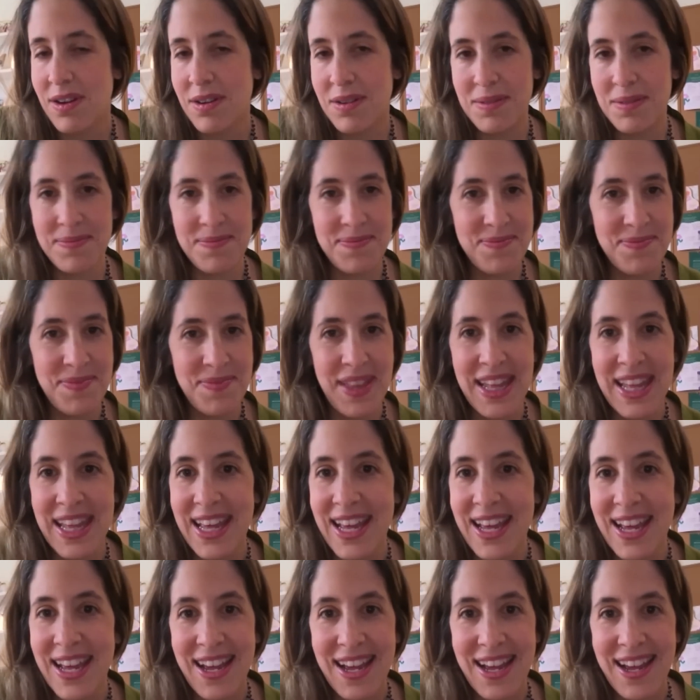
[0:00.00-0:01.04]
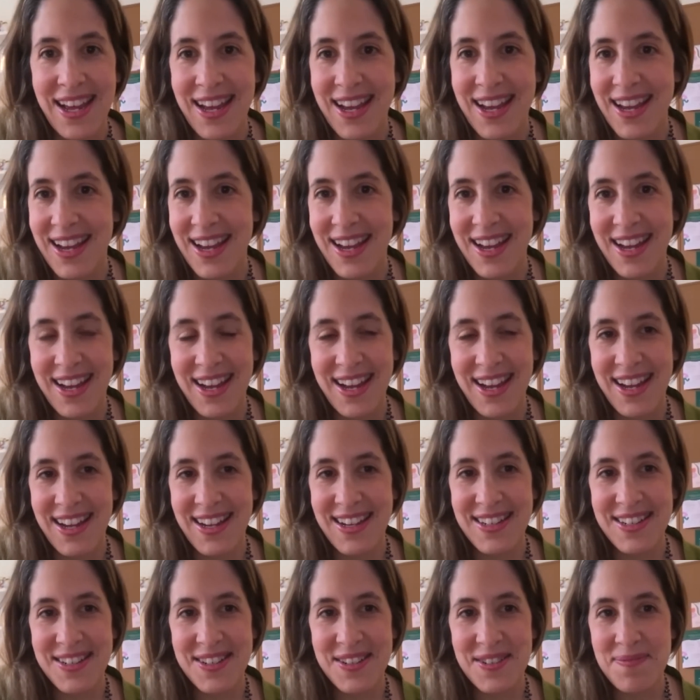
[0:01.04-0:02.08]
excruciating pain
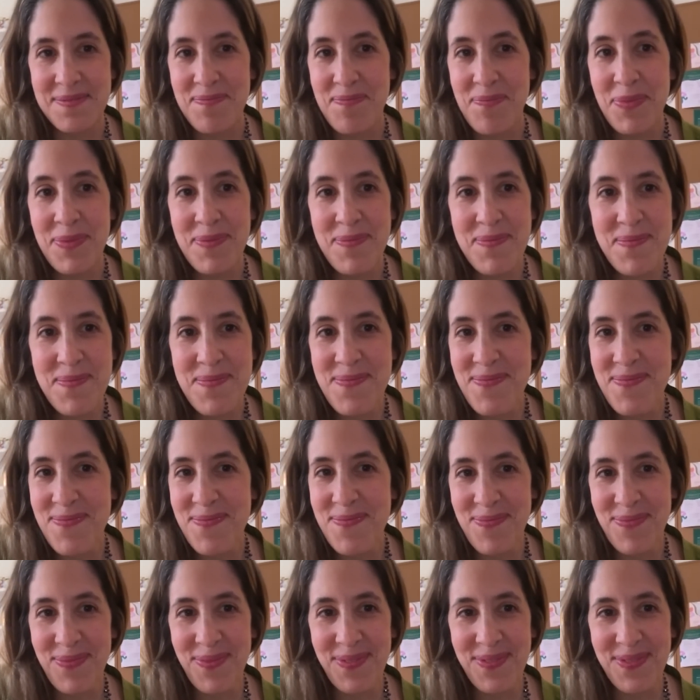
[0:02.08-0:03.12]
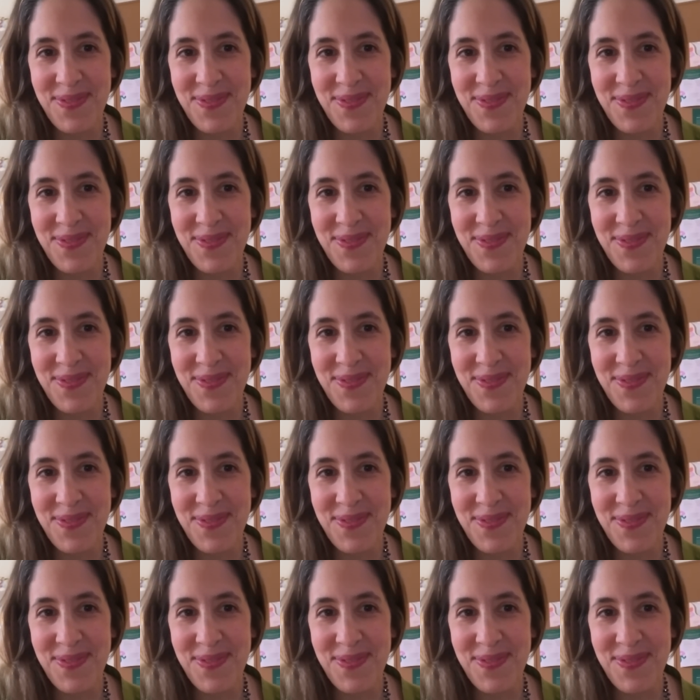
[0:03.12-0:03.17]
every single time Sonny